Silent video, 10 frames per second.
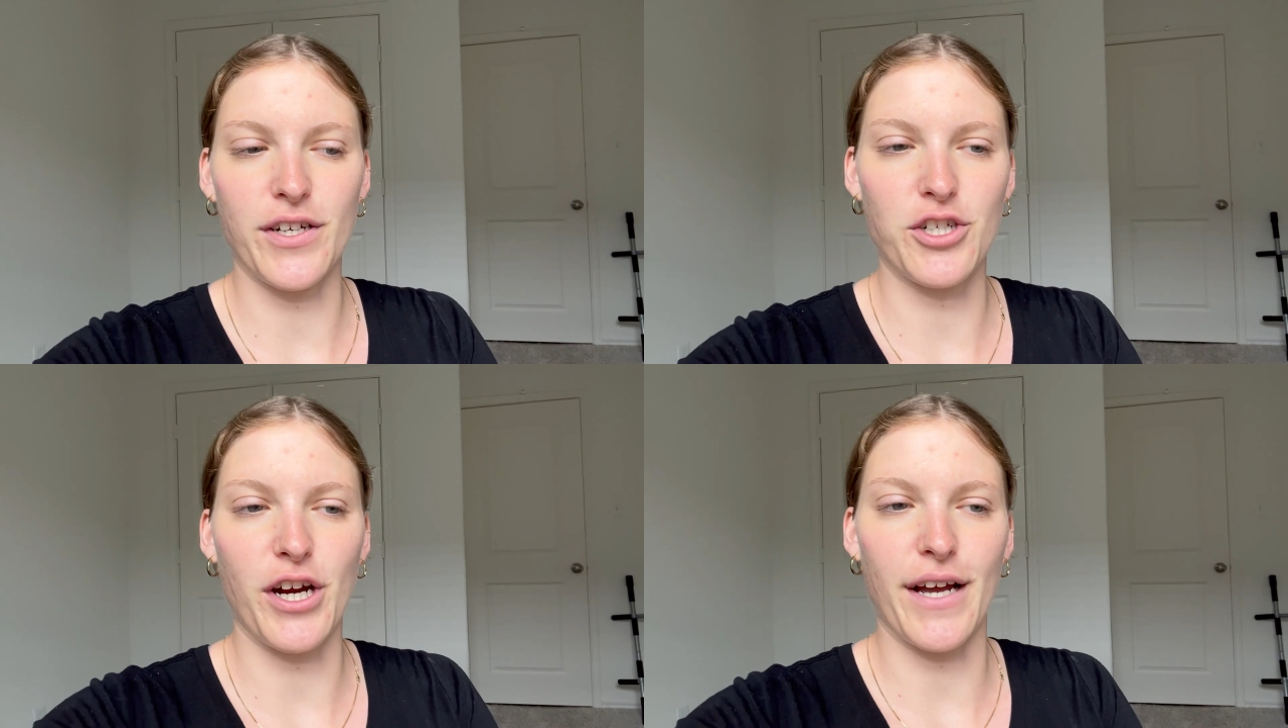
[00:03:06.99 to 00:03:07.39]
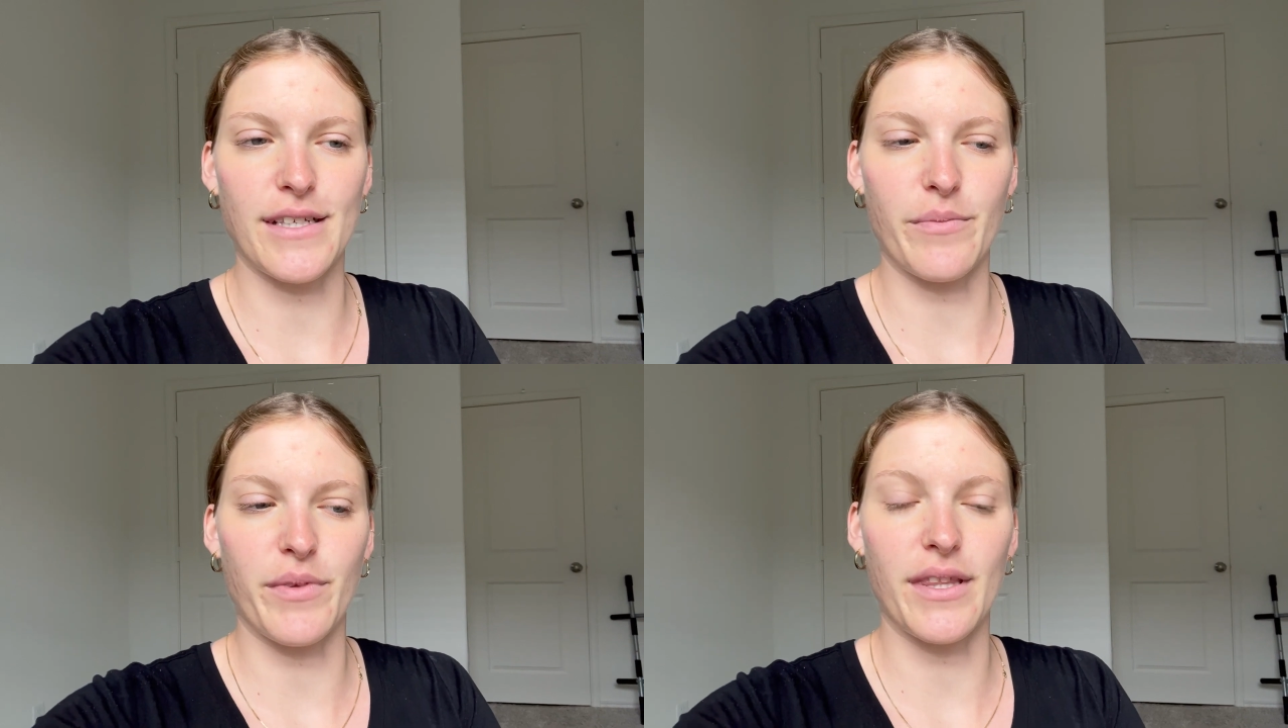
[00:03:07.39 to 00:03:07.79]
and trying
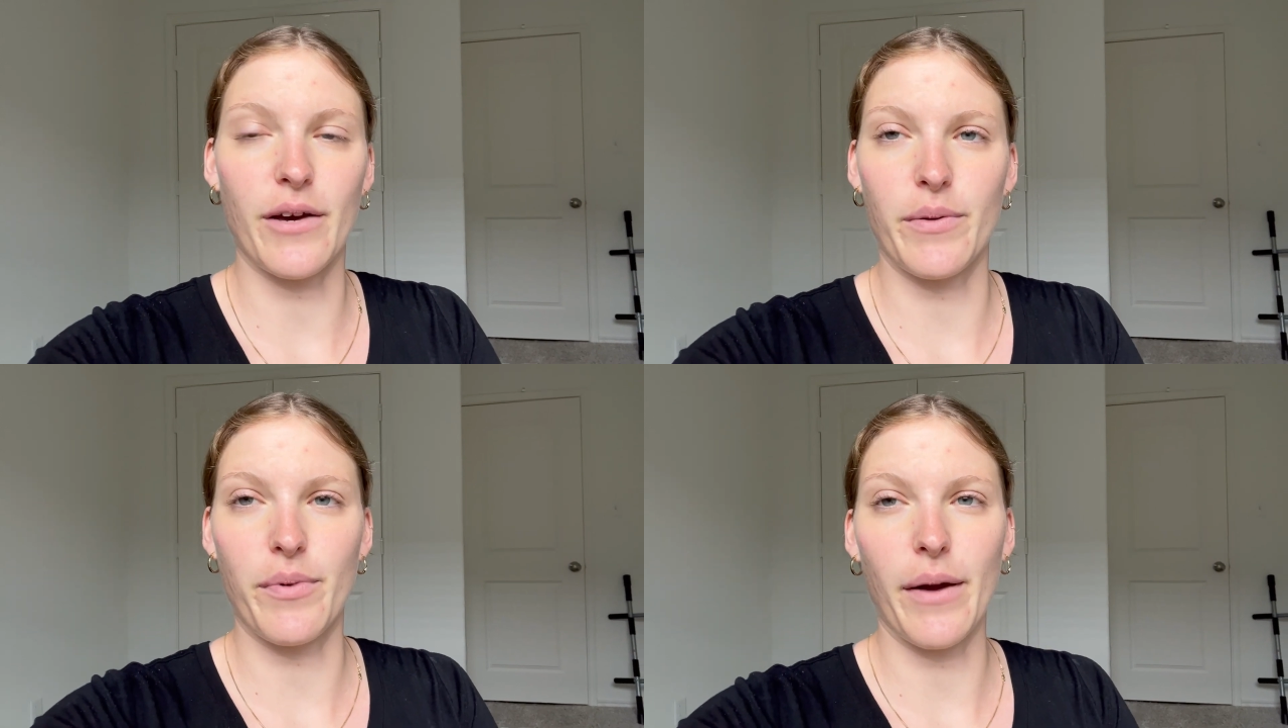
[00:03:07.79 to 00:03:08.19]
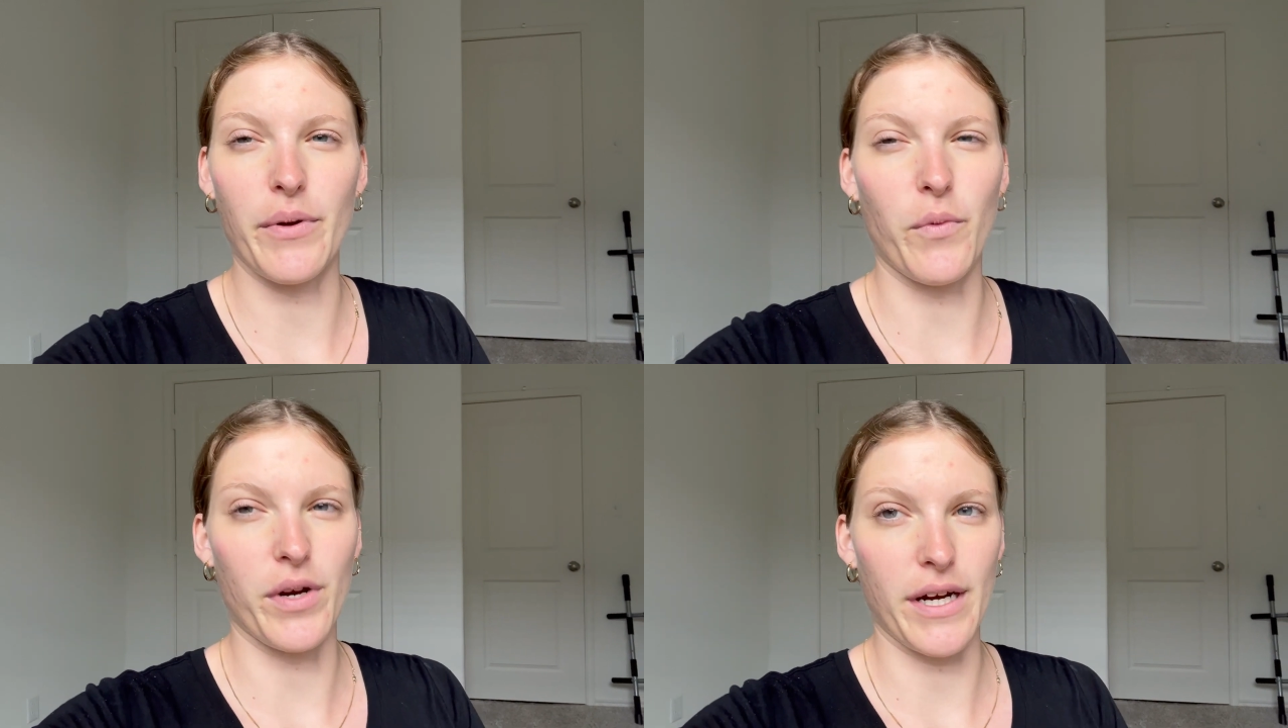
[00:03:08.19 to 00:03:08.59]
something that we
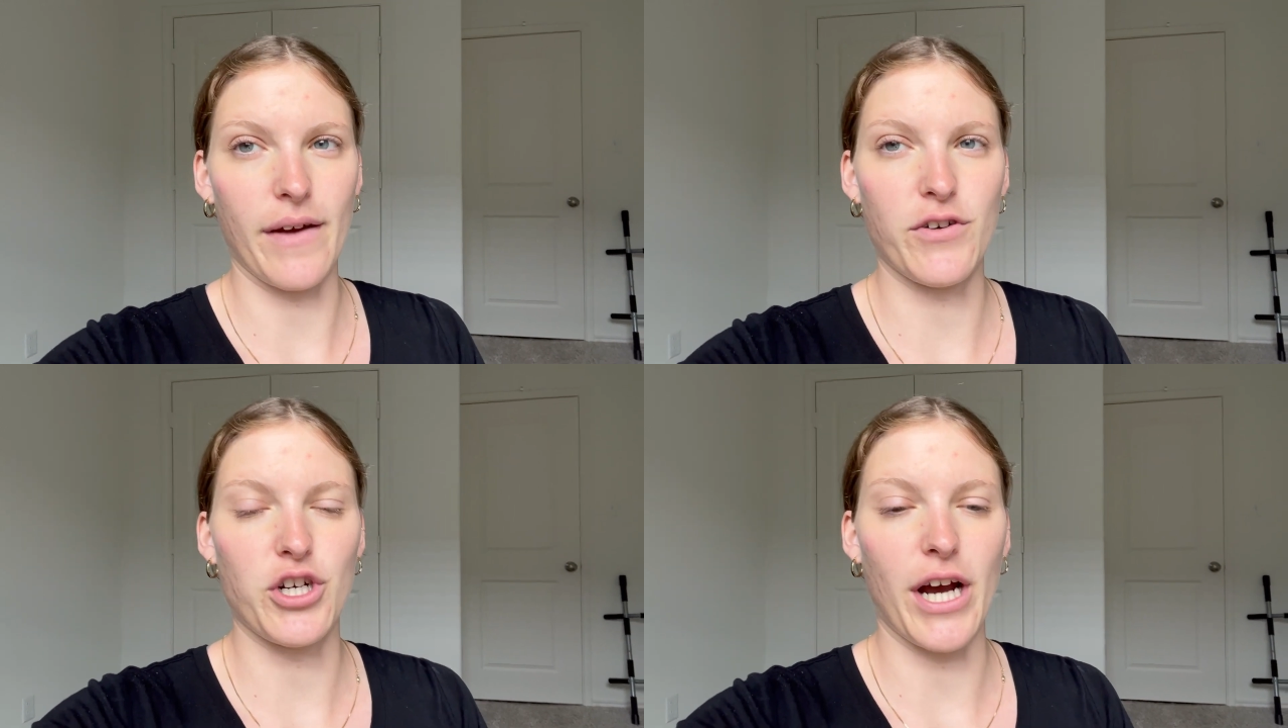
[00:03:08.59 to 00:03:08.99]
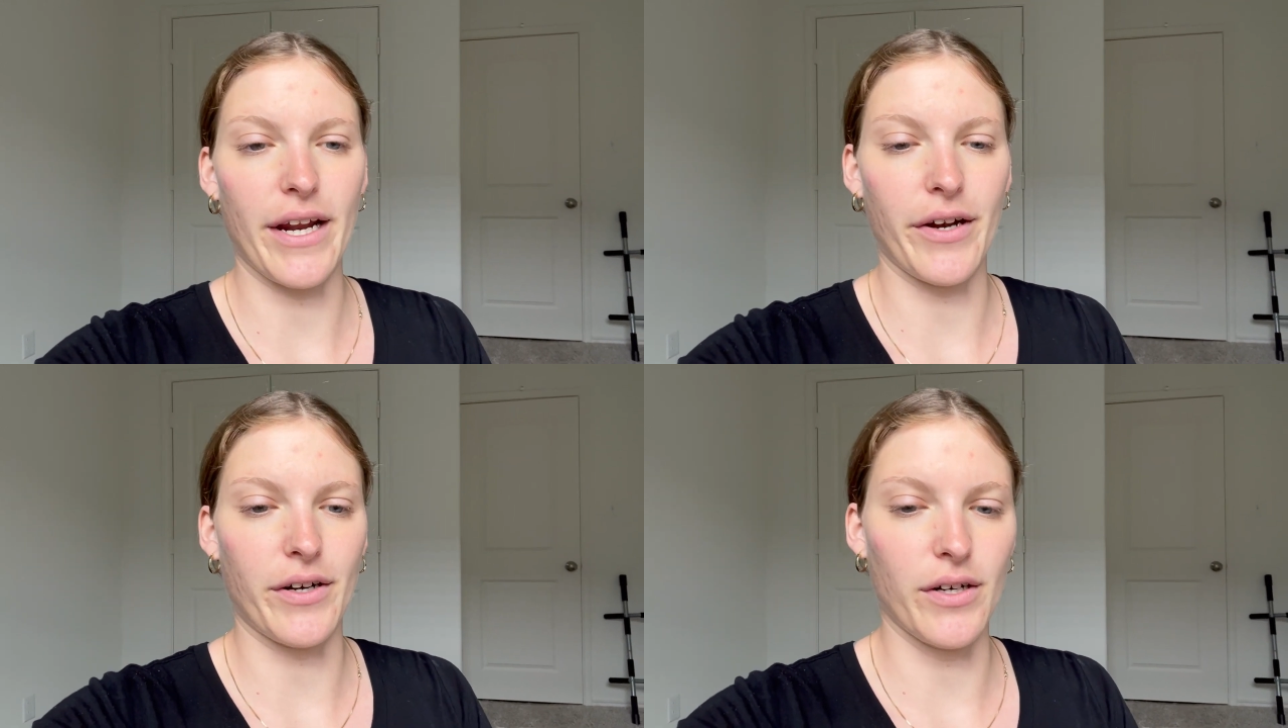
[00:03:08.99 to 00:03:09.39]
probably wouldn't have tried
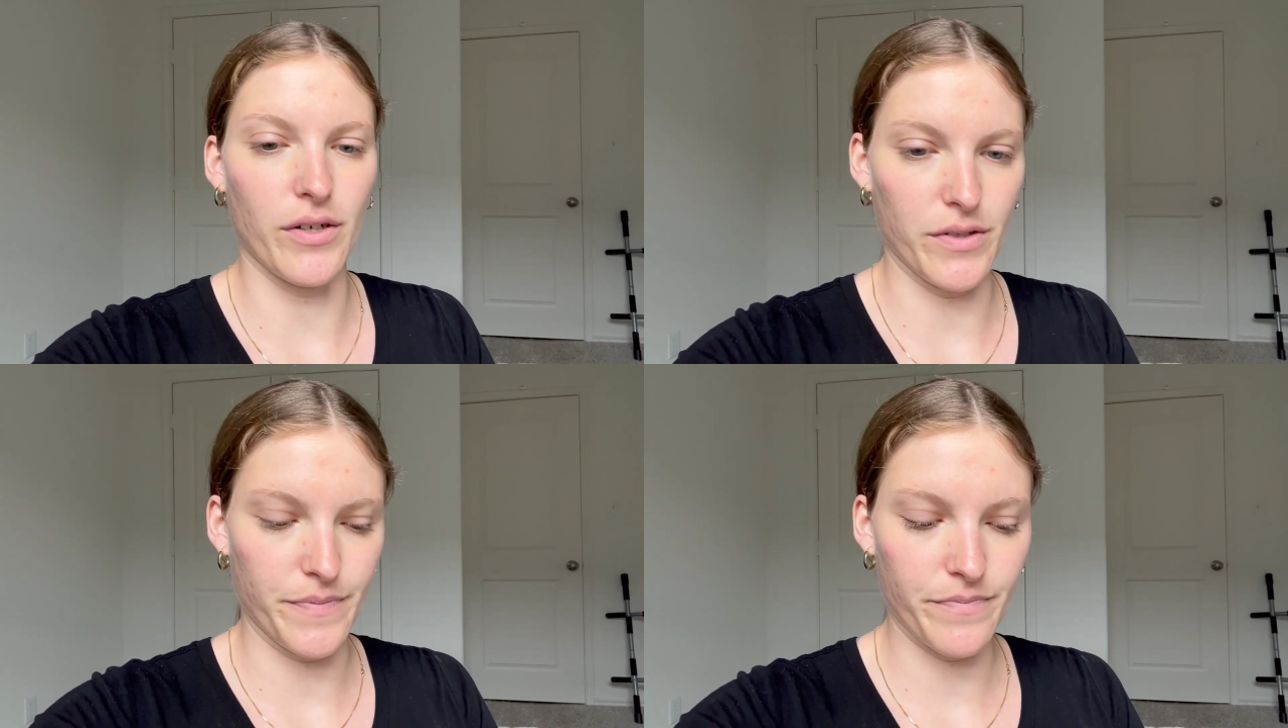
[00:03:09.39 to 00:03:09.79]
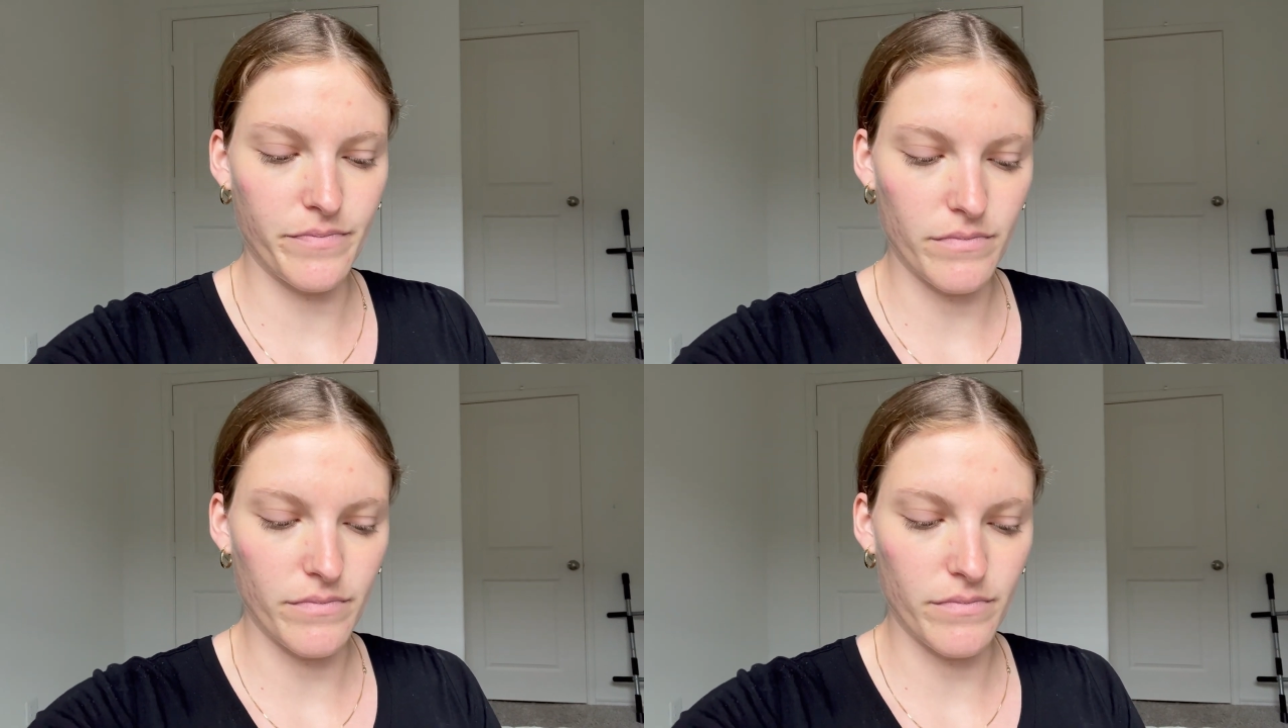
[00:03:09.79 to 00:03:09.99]
on our own.